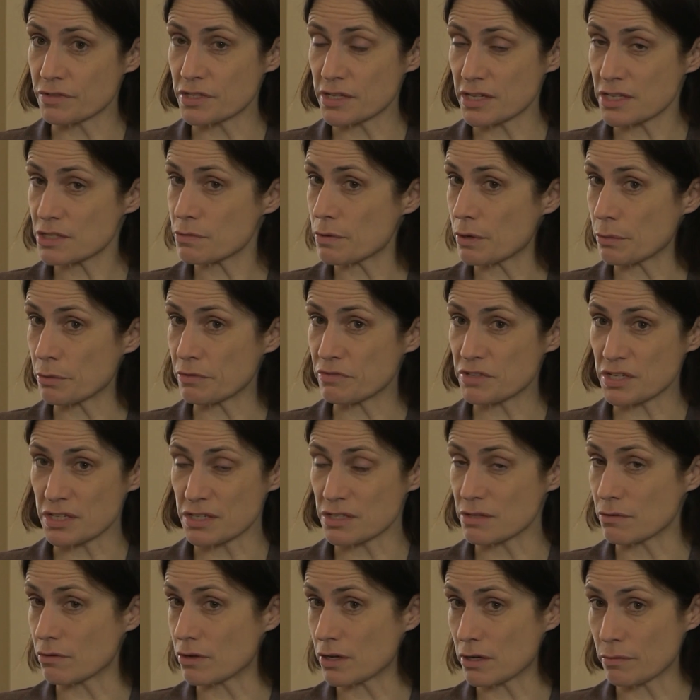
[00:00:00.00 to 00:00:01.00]
and that's why we've seen
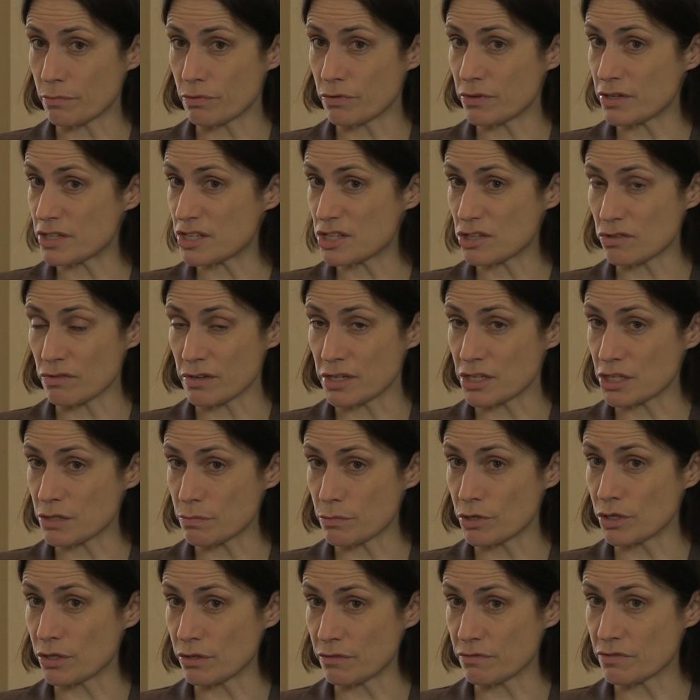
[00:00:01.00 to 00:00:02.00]
some kind of pretty strange
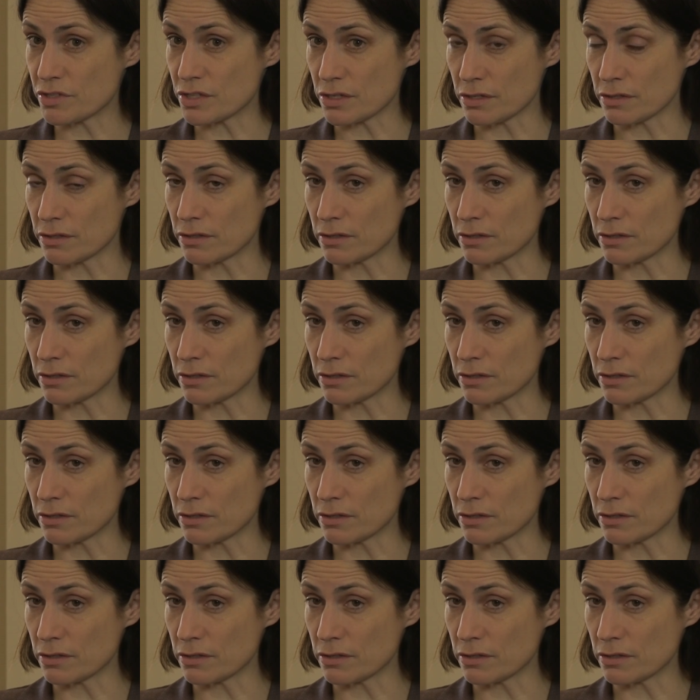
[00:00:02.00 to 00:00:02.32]
moves